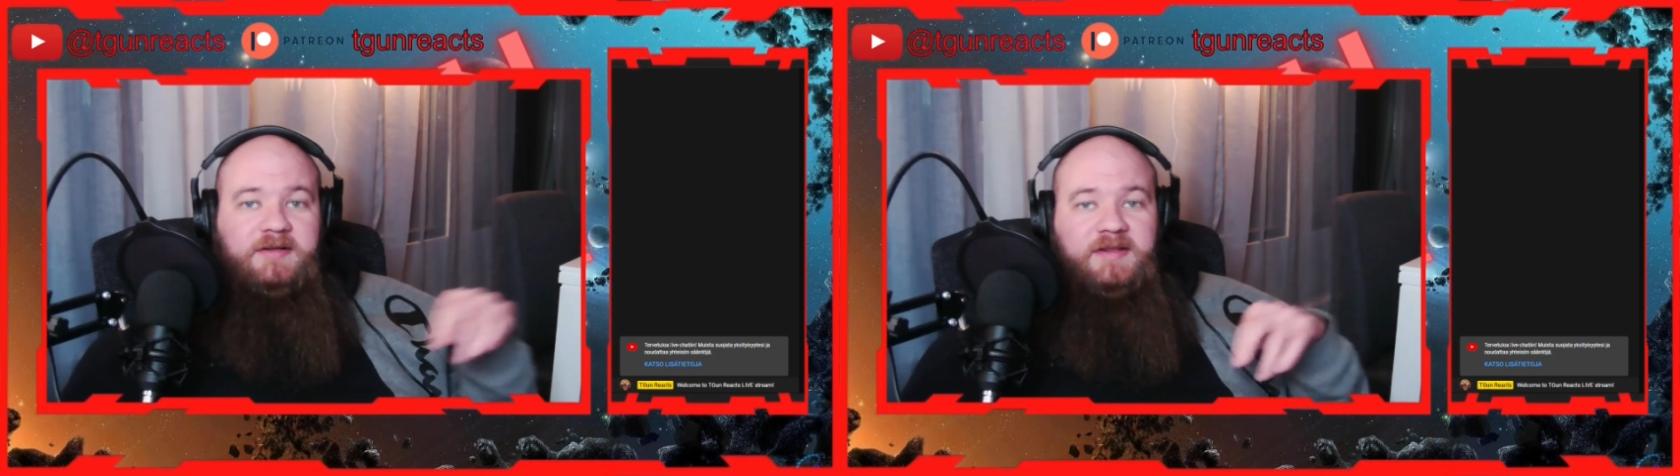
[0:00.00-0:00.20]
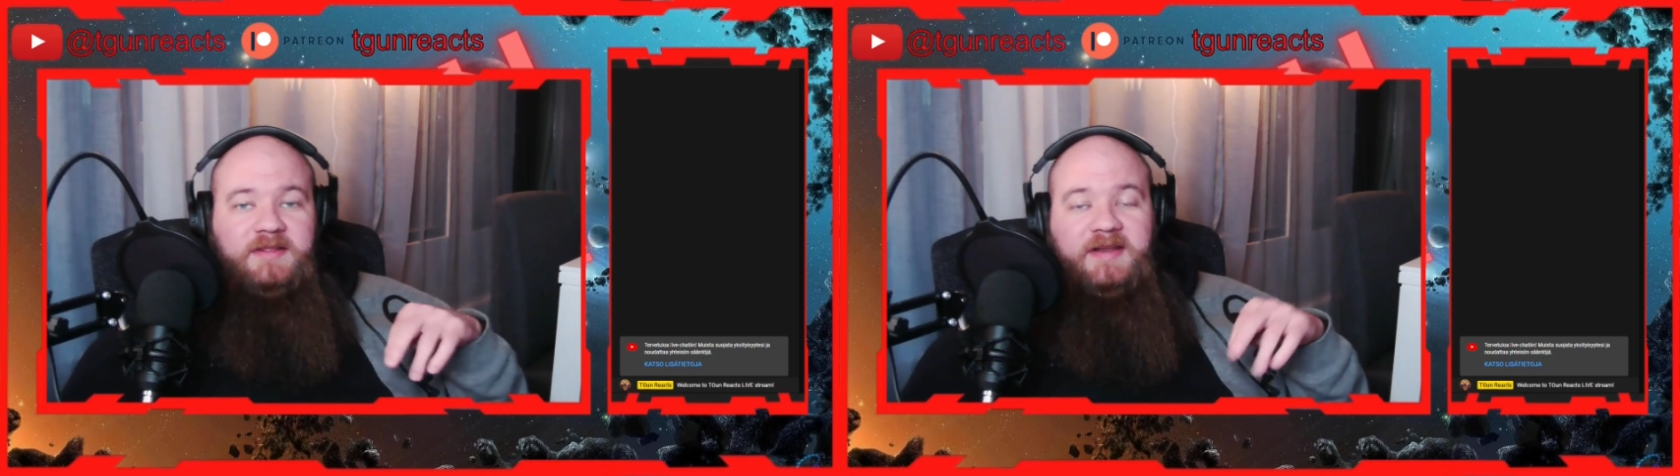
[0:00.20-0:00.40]

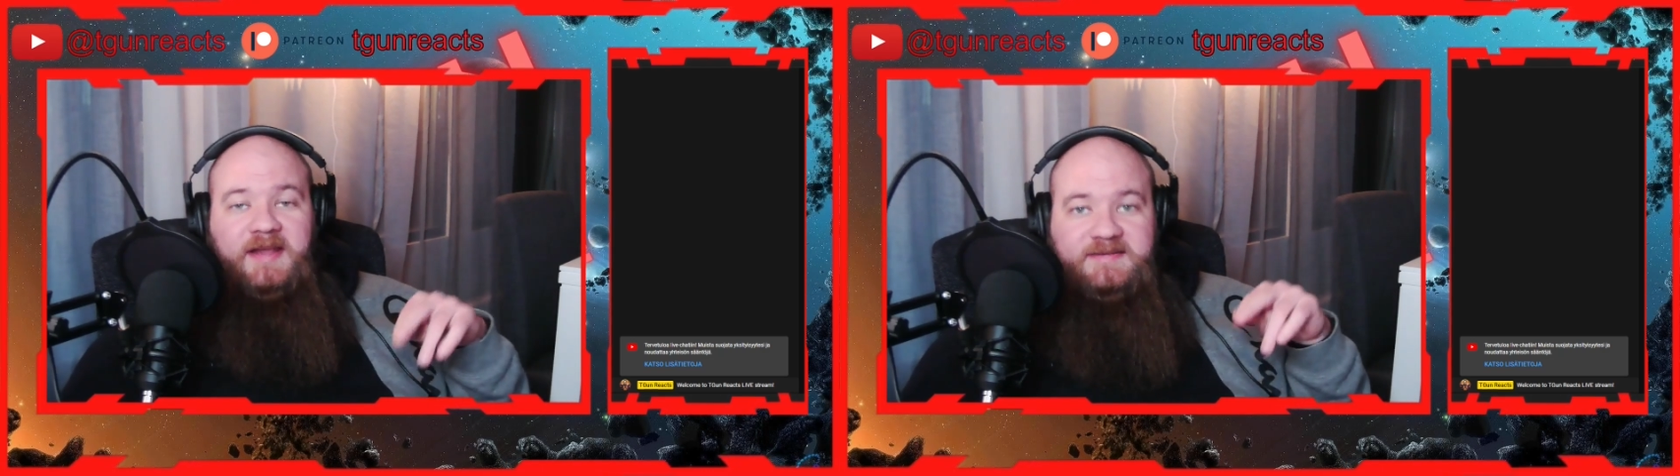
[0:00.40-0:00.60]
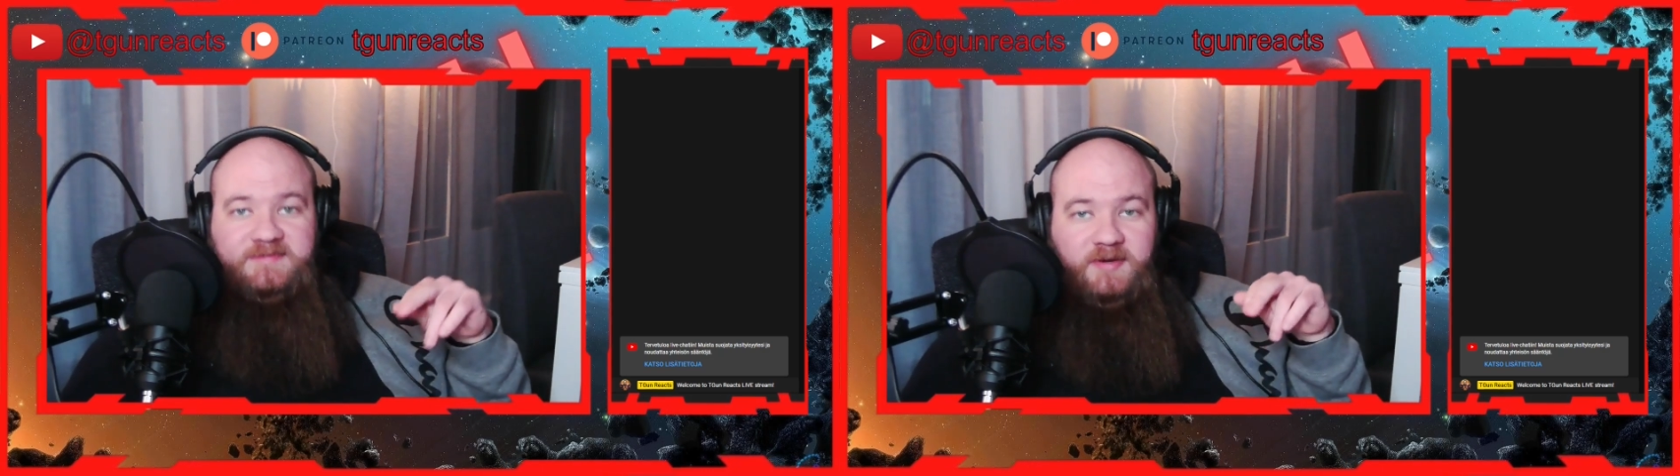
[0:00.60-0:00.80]
in the
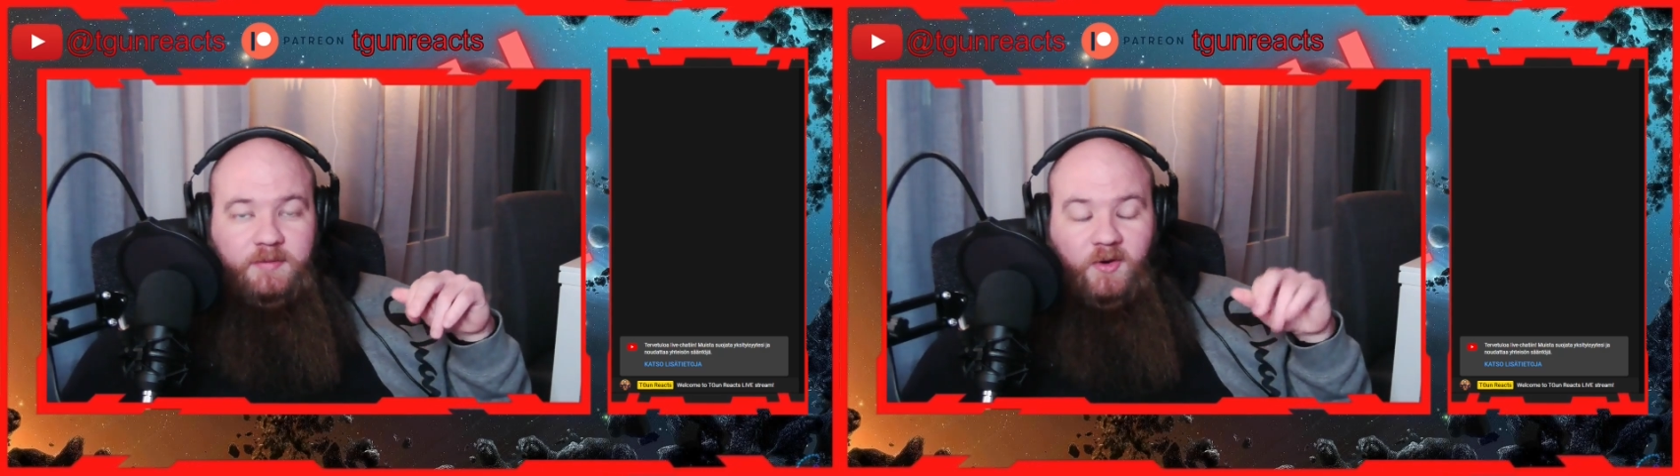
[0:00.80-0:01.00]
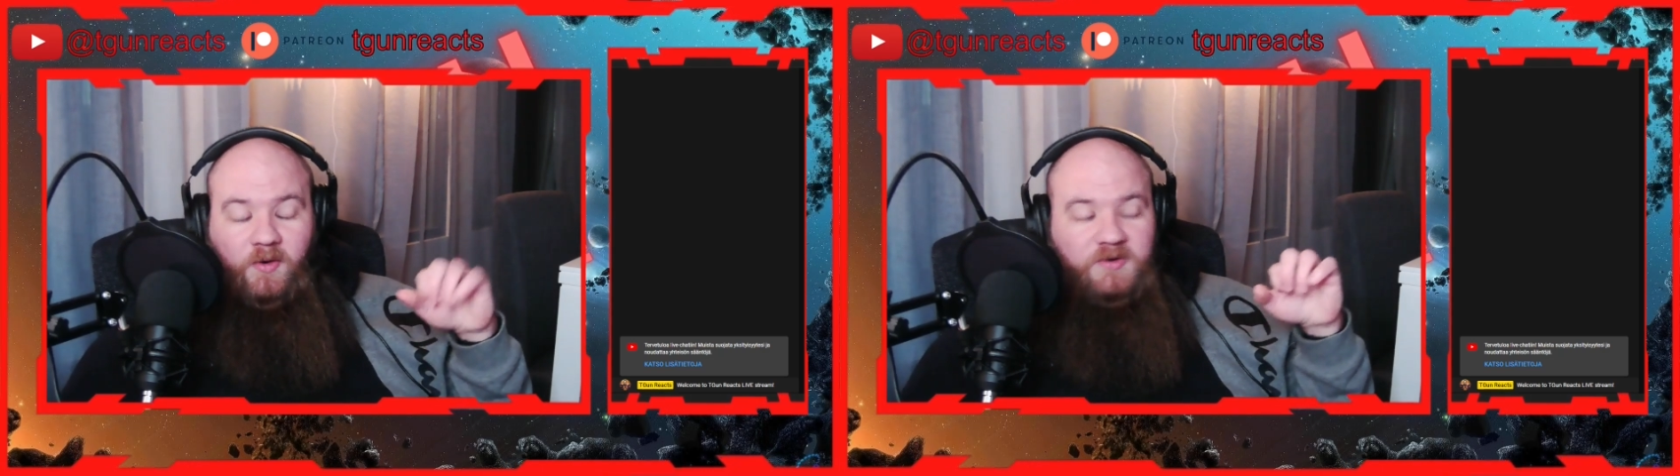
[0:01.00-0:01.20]
next
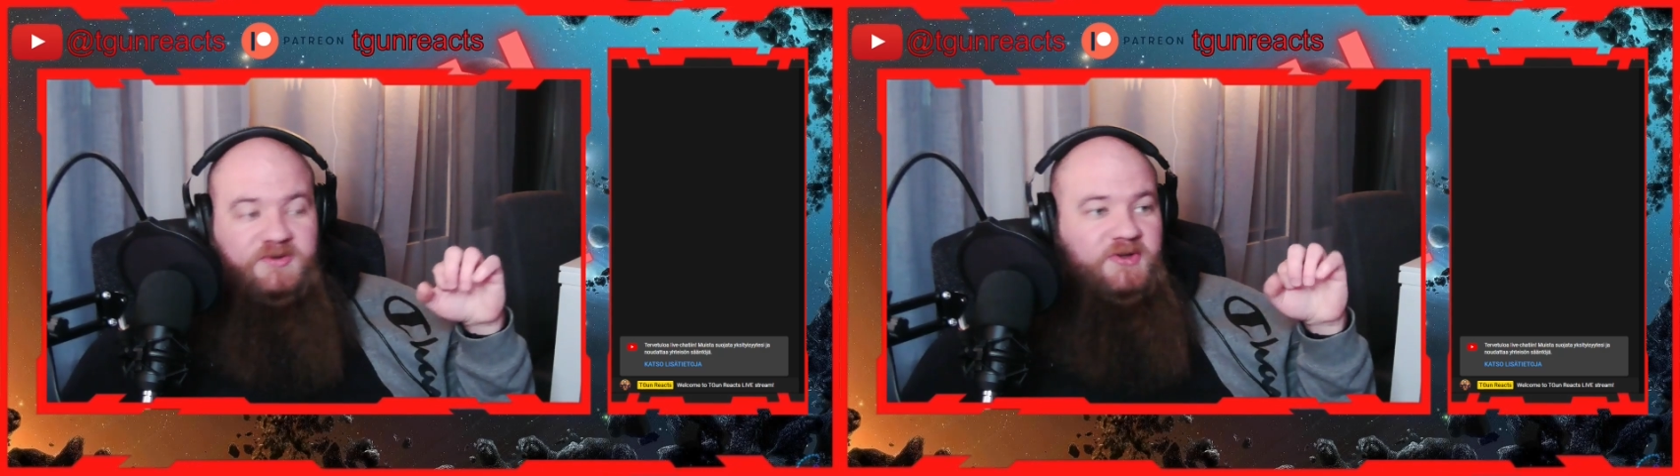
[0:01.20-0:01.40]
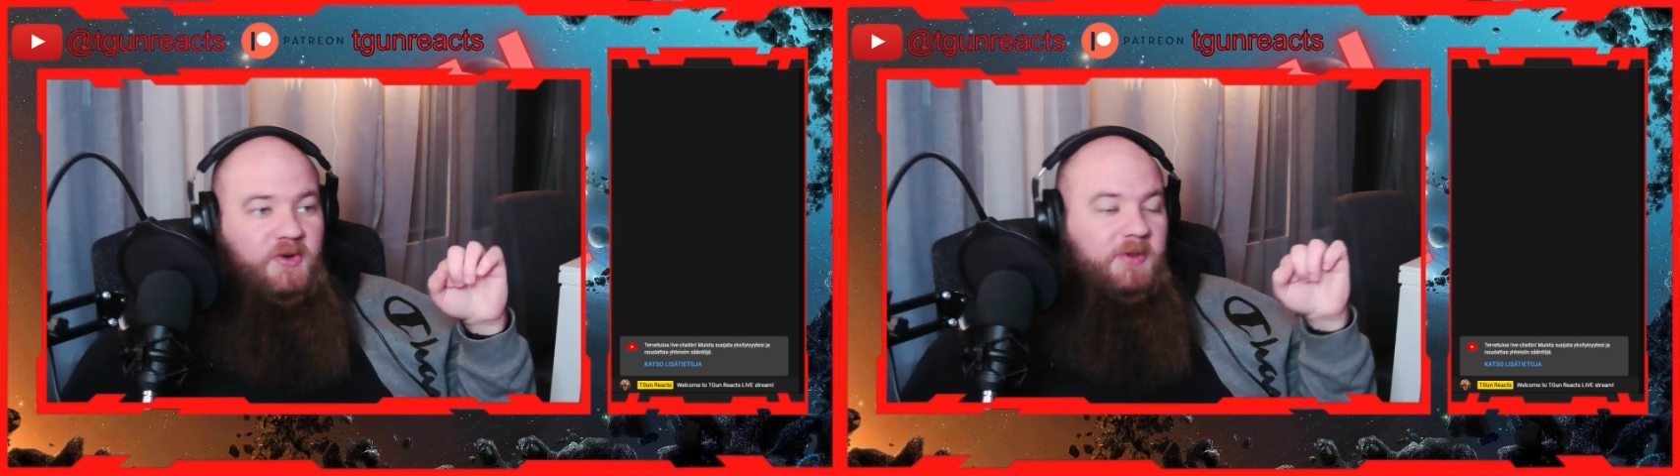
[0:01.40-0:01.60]
stream
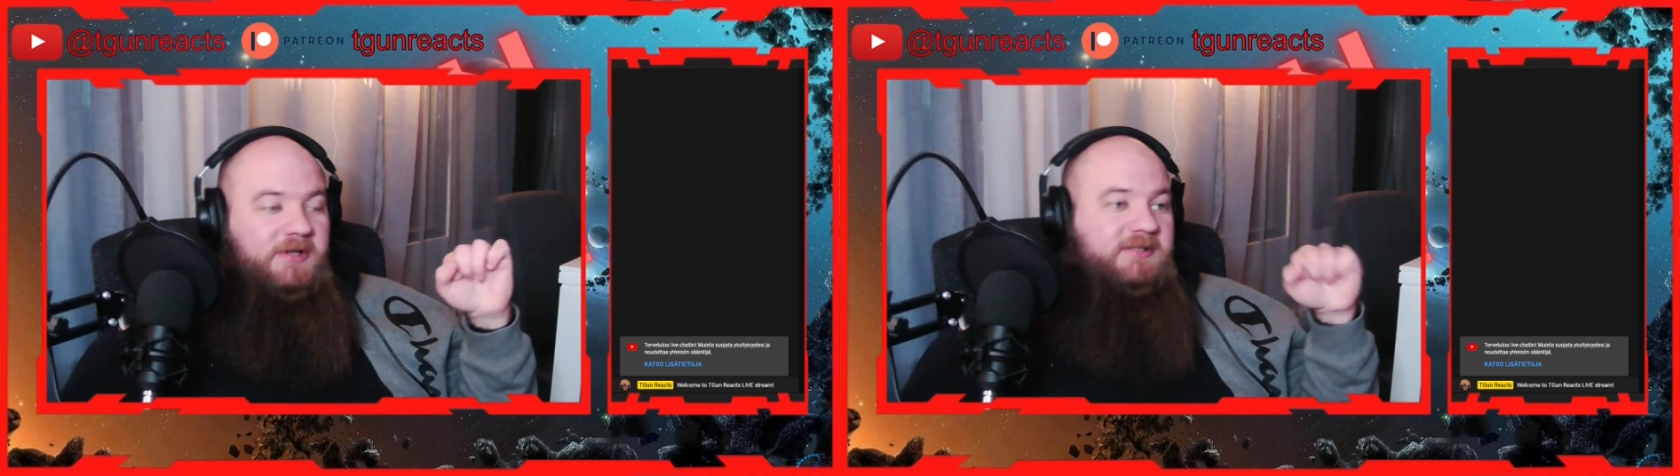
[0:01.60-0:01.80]
also.